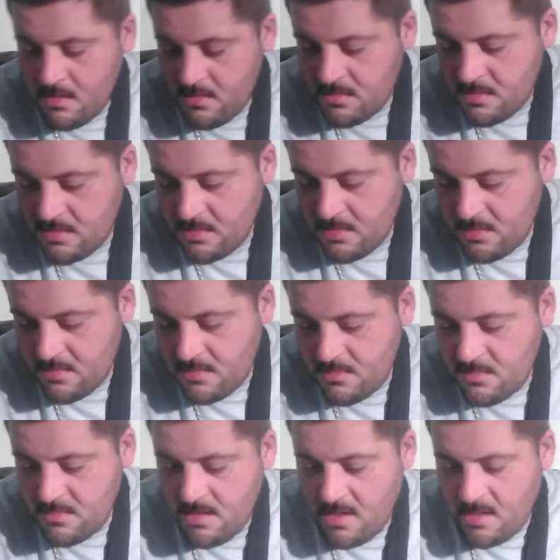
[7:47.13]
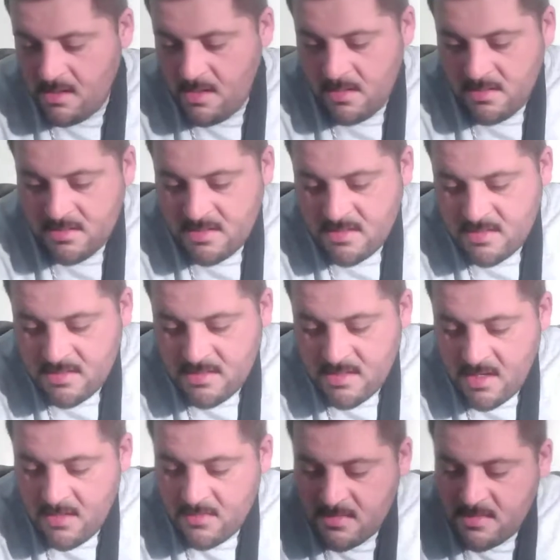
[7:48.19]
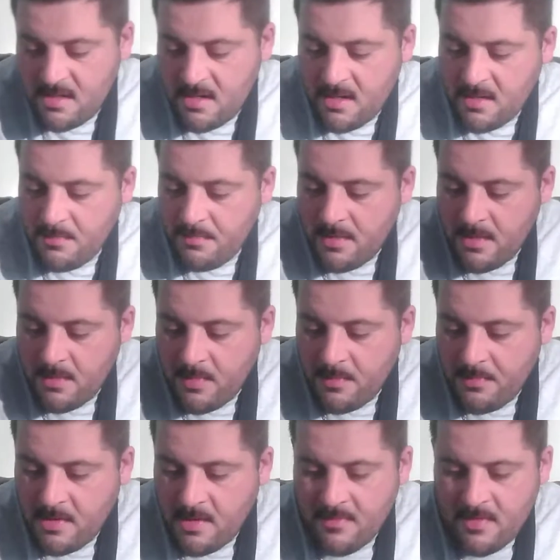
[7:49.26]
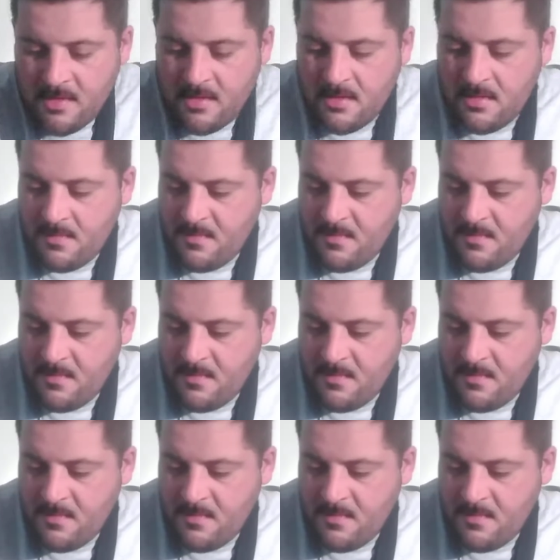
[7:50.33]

So not a lot of sounds that I can play with, but I've got the